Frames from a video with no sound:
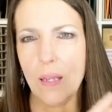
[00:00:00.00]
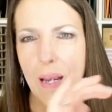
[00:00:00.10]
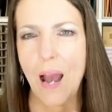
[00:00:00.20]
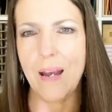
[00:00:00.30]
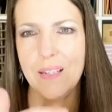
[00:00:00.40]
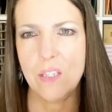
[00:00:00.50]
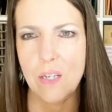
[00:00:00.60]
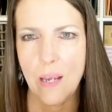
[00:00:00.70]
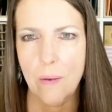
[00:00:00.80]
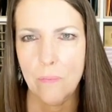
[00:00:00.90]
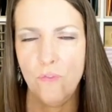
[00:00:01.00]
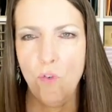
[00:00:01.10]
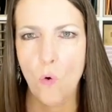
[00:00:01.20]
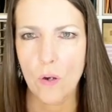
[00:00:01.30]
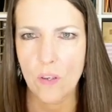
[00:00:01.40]
like I stamp
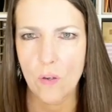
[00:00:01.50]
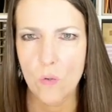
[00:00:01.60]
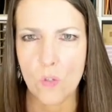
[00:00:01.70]
for you.